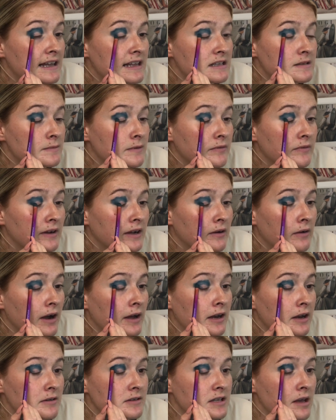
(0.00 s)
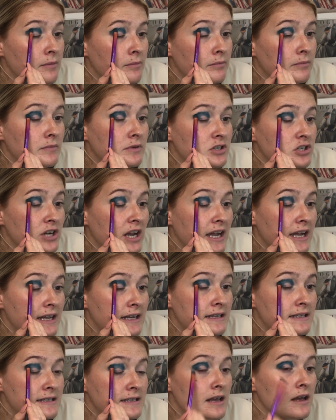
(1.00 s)
let's be real. I know some
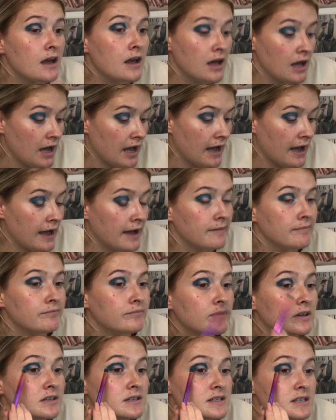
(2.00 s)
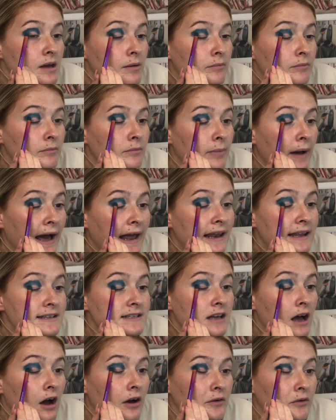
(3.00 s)
shades um, and some
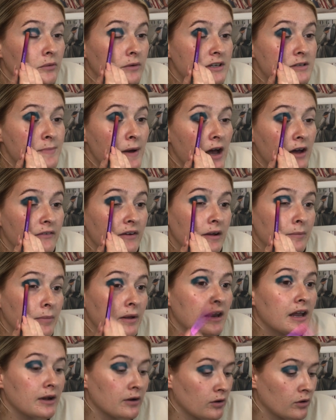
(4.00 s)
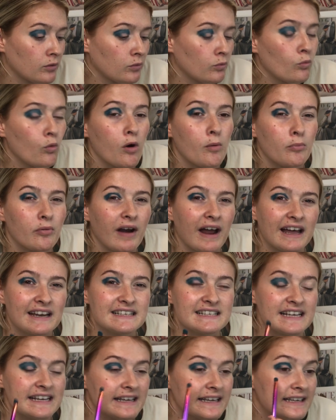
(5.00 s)
palettes aren't always perfect, but like what
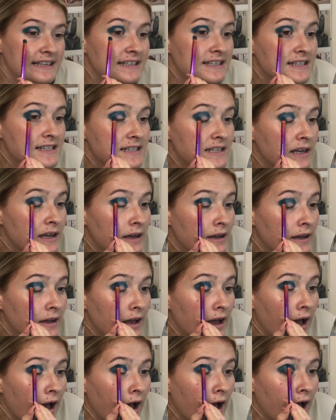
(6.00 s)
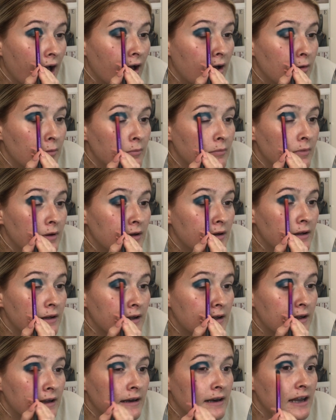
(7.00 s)
brand is, um,
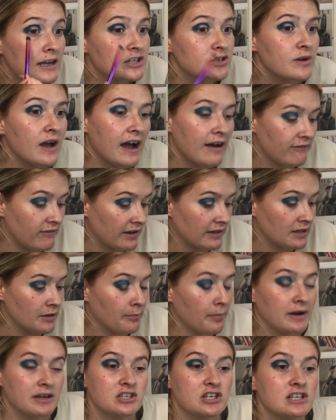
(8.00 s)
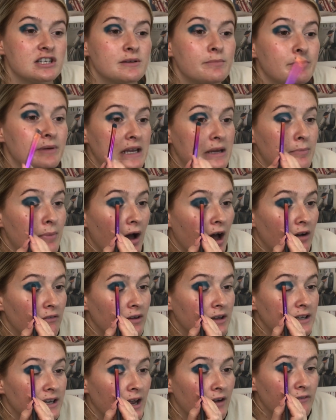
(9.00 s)
unless you have like the budget to be
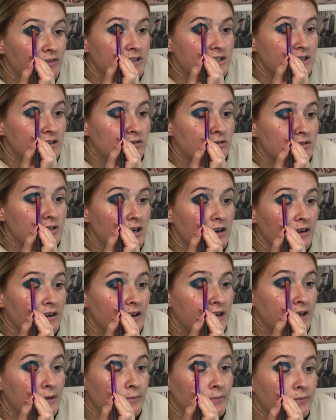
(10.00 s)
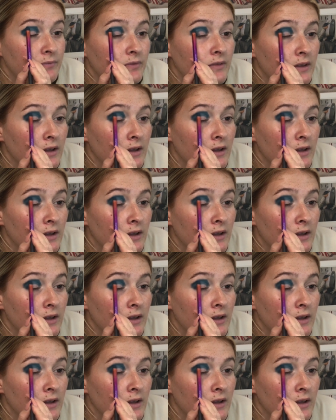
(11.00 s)
perfect every single time.